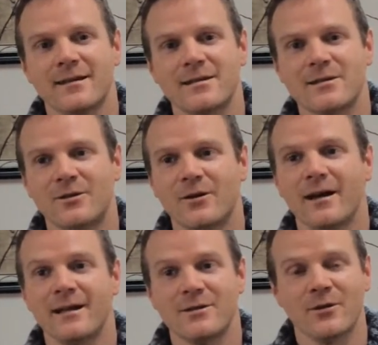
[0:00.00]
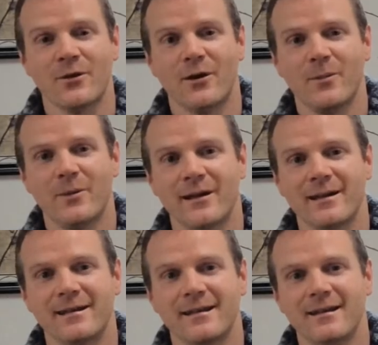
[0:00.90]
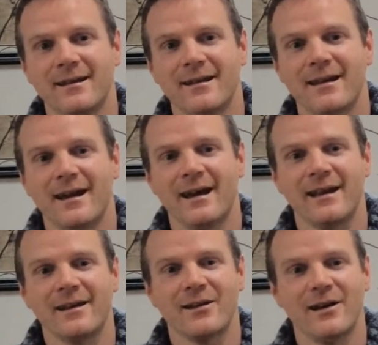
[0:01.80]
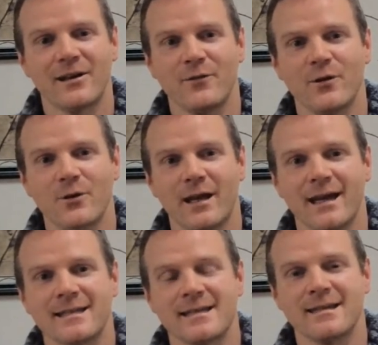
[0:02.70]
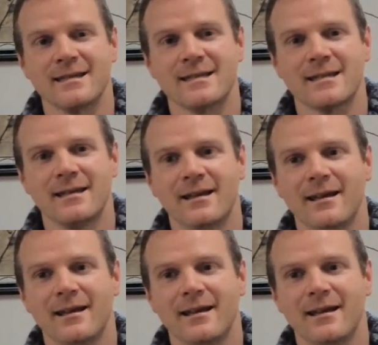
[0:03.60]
So I took her up on it and got a few lessons